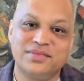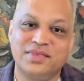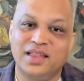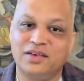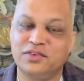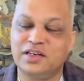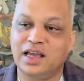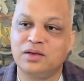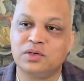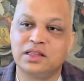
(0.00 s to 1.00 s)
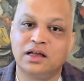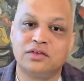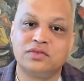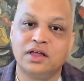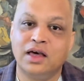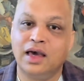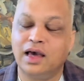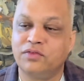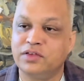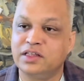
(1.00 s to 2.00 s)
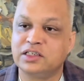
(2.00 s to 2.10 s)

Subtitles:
Every day with love, everything